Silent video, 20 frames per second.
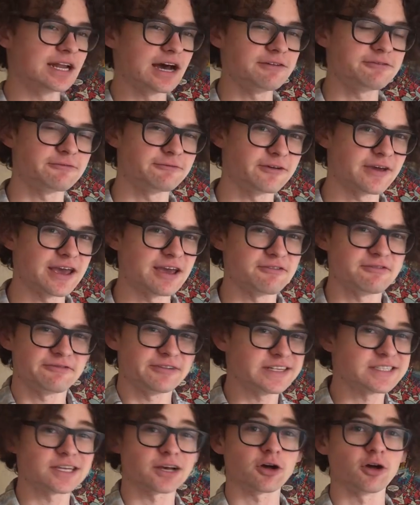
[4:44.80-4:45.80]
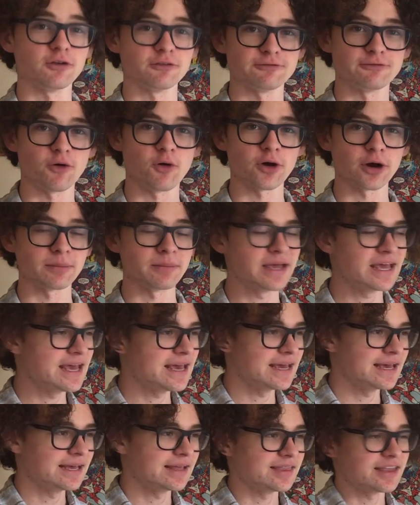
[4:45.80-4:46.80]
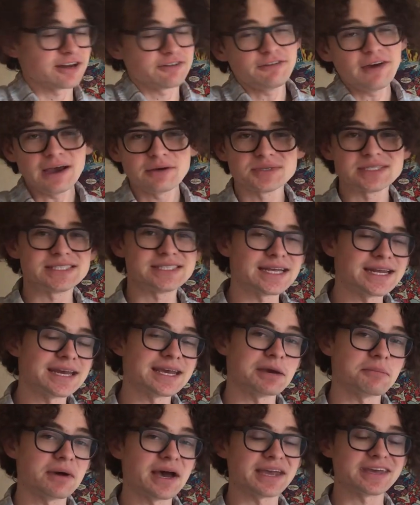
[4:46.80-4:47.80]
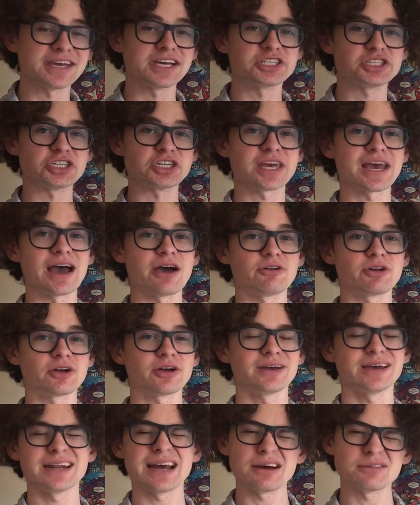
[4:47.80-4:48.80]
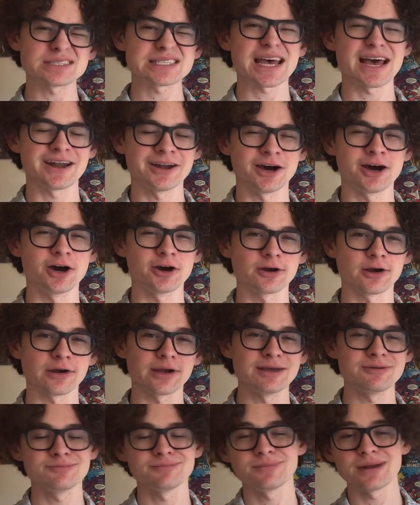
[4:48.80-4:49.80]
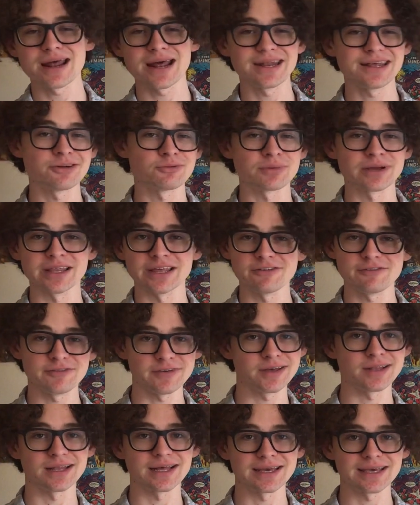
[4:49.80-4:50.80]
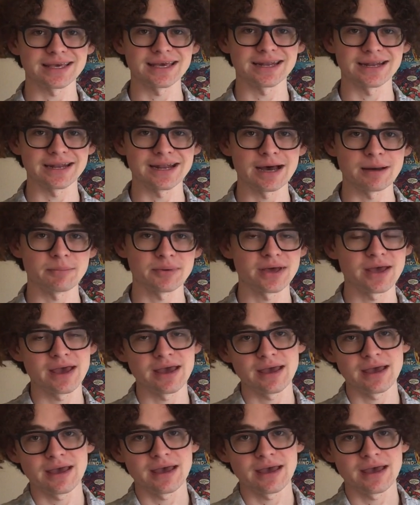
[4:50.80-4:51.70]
enough of a physical form that if I was sitting at my kitchen counter and I was kind of hungry, but I didn't really feel like getting up,